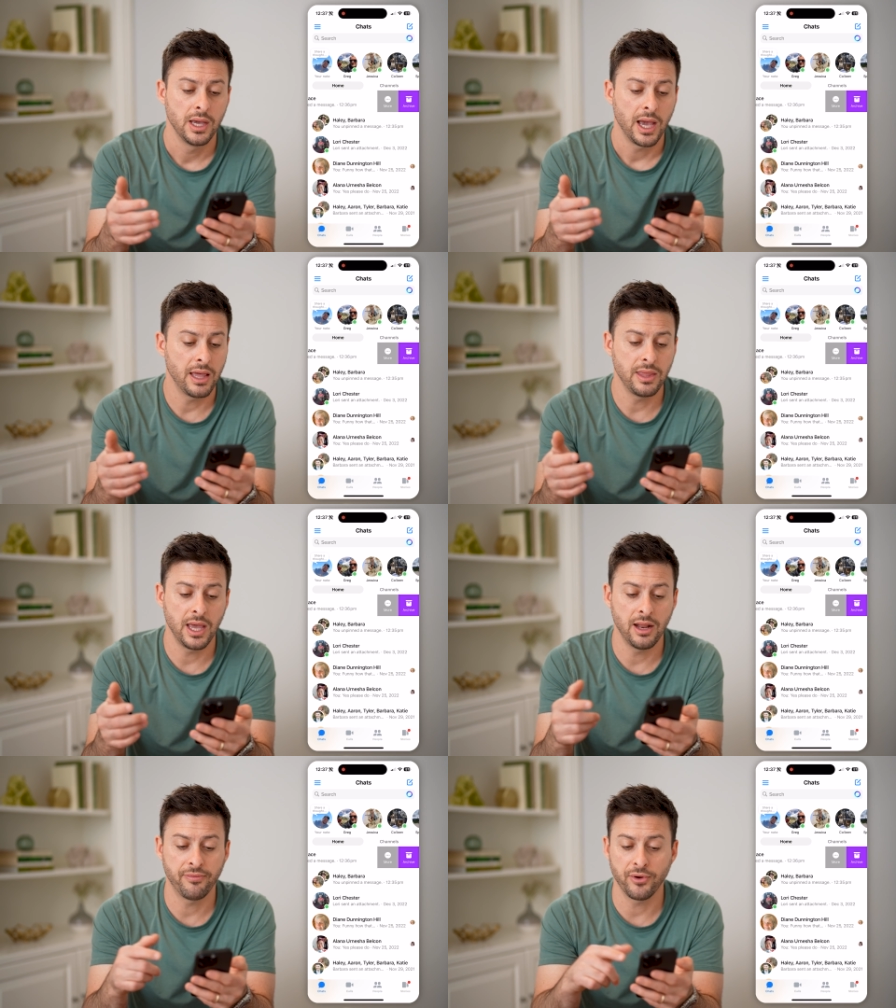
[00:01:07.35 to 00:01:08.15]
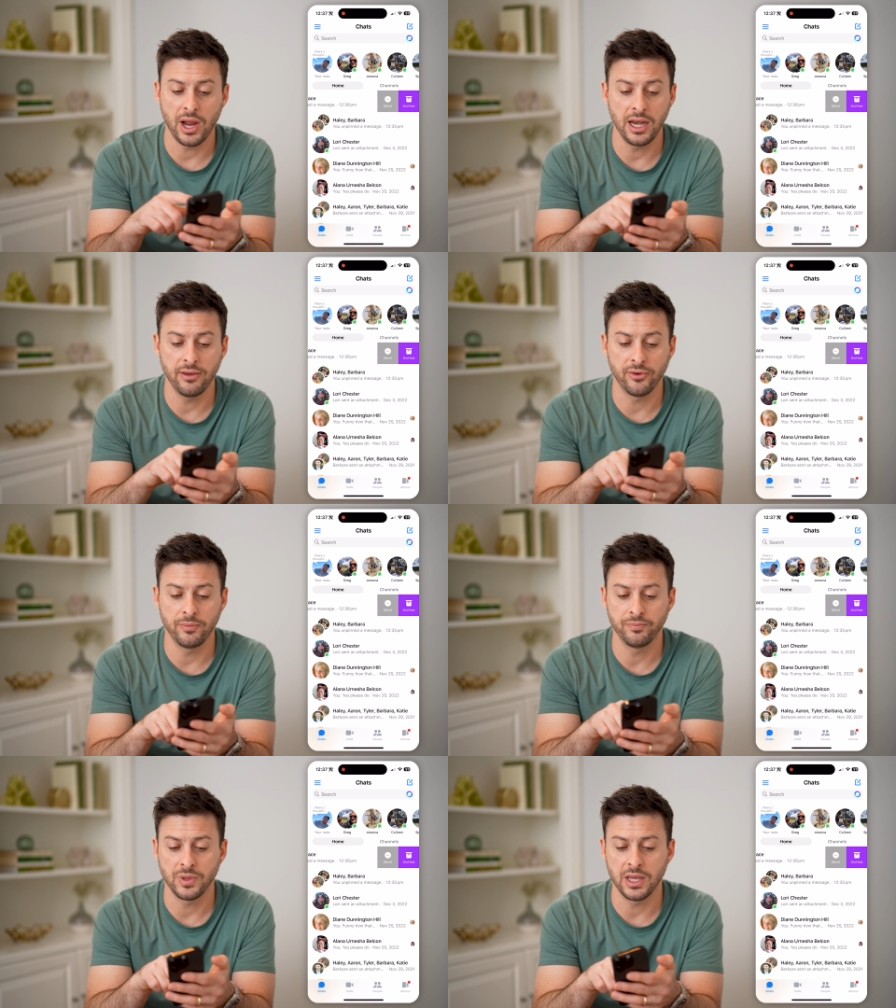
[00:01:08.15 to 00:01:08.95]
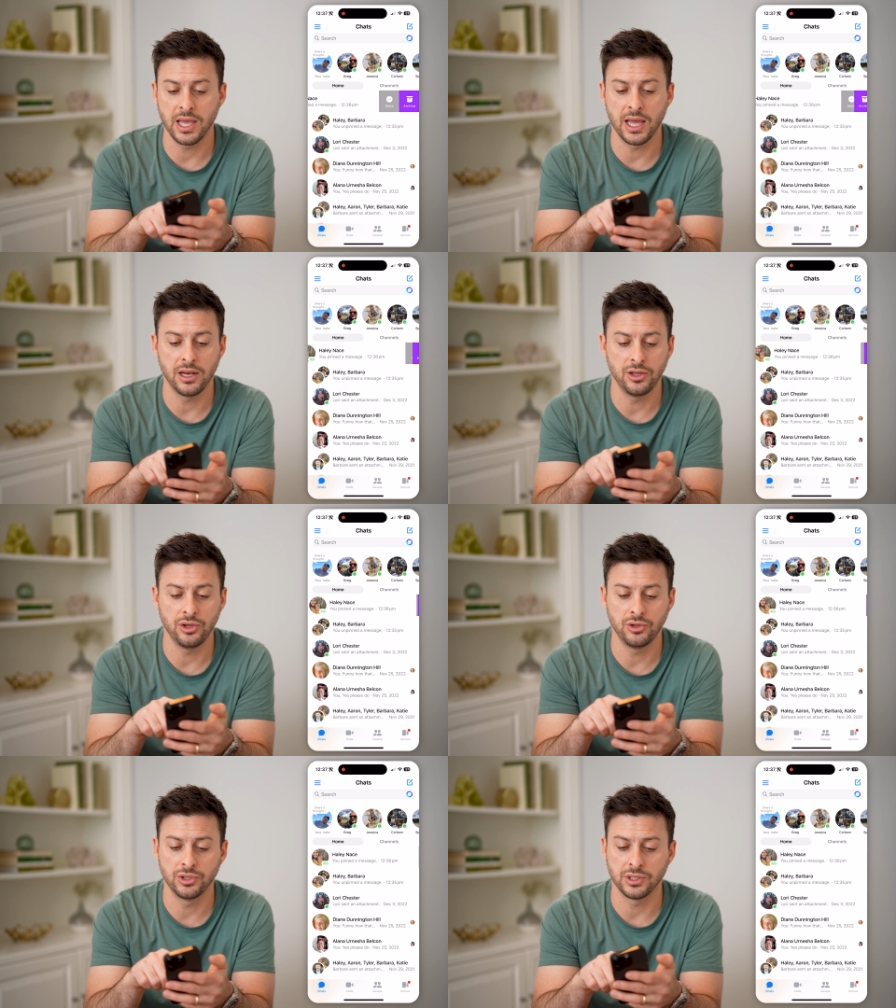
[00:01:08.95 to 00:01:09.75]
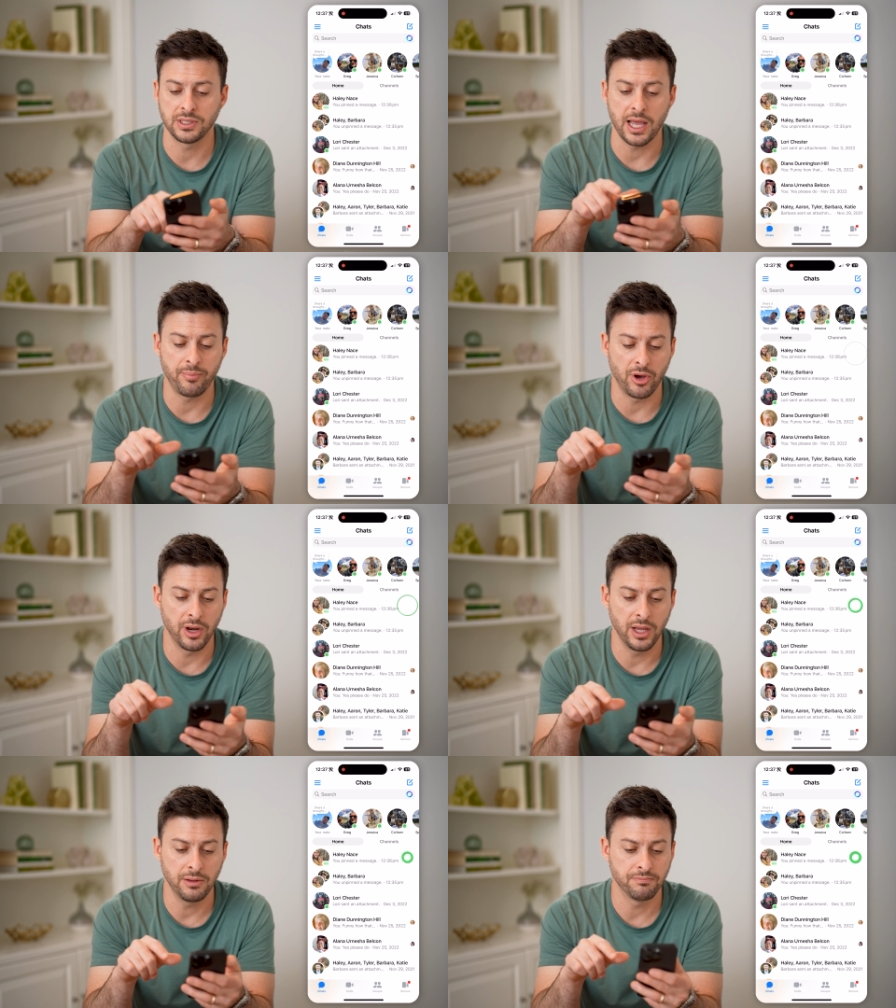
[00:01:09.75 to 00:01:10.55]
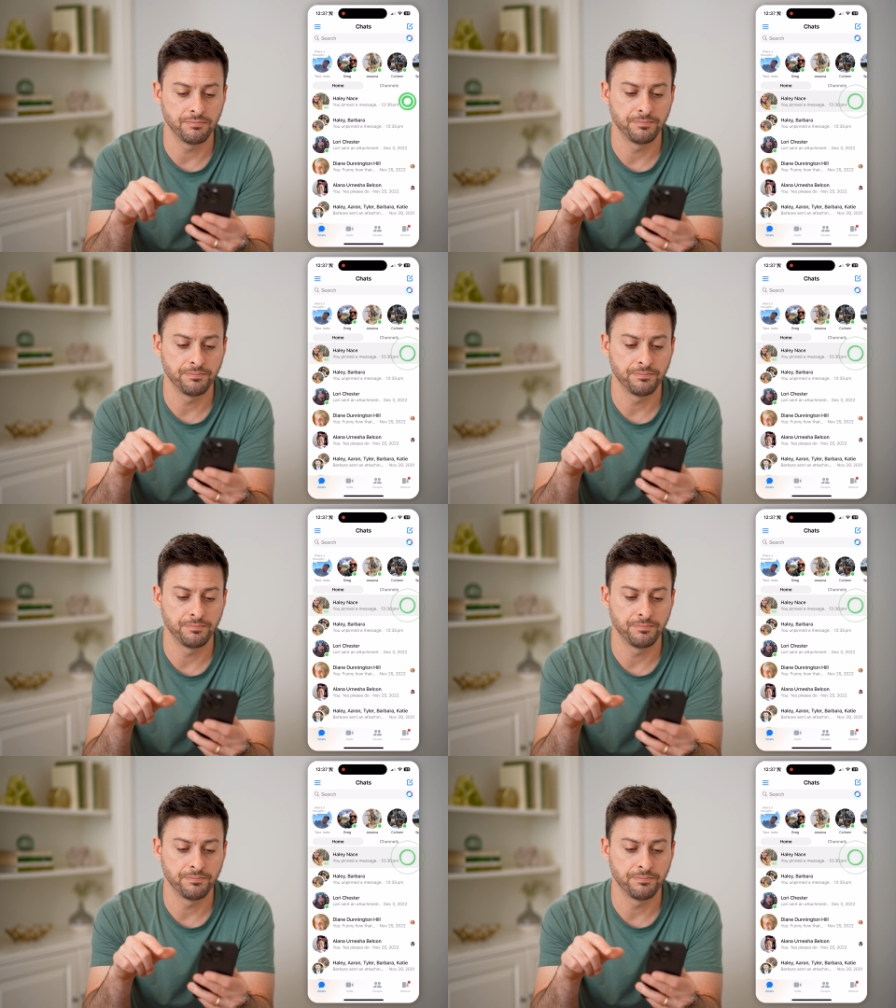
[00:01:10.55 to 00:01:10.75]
And then for any of them, again, you just tap on it